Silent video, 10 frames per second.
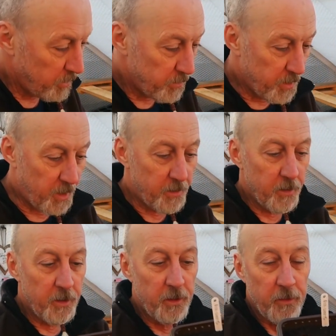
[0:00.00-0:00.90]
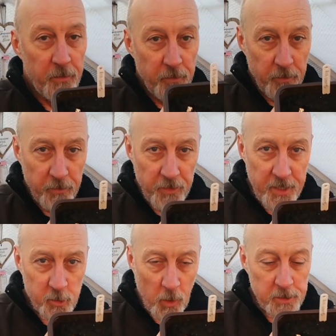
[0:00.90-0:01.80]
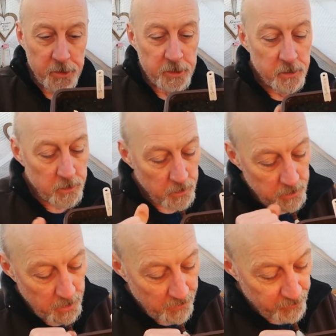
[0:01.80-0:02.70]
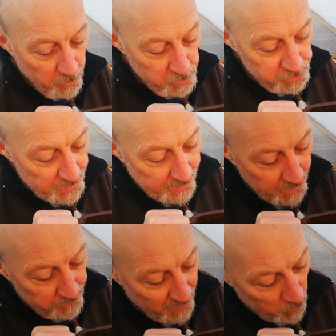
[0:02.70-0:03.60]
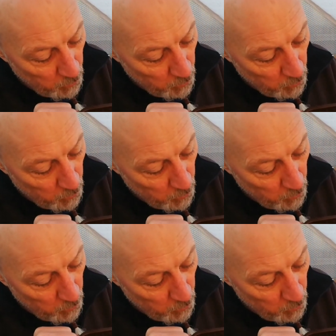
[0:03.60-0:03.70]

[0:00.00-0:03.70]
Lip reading: that these ones, if you can see here, that